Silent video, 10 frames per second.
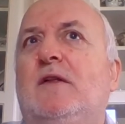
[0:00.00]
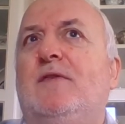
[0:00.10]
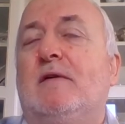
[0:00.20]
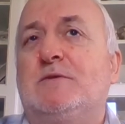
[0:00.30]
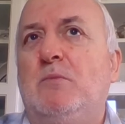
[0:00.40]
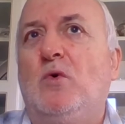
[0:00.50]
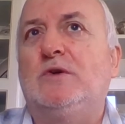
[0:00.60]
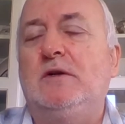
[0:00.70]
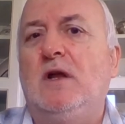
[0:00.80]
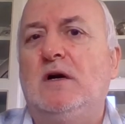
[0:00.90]
there is more
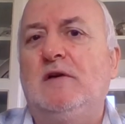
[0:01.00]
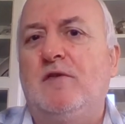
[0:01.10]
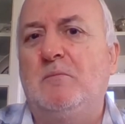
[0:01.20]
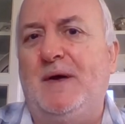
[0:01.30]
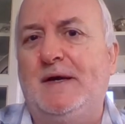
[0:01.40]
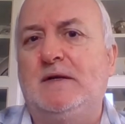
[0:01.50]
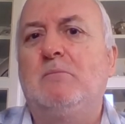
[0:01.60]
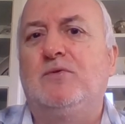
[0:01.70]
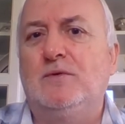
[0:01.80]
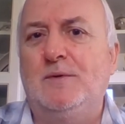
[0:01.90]
to life than paid
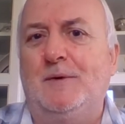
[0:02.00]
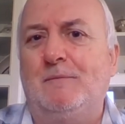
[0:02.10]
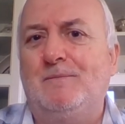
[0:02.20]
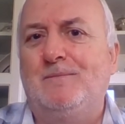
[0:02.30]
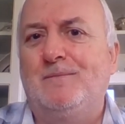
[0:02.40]
employment.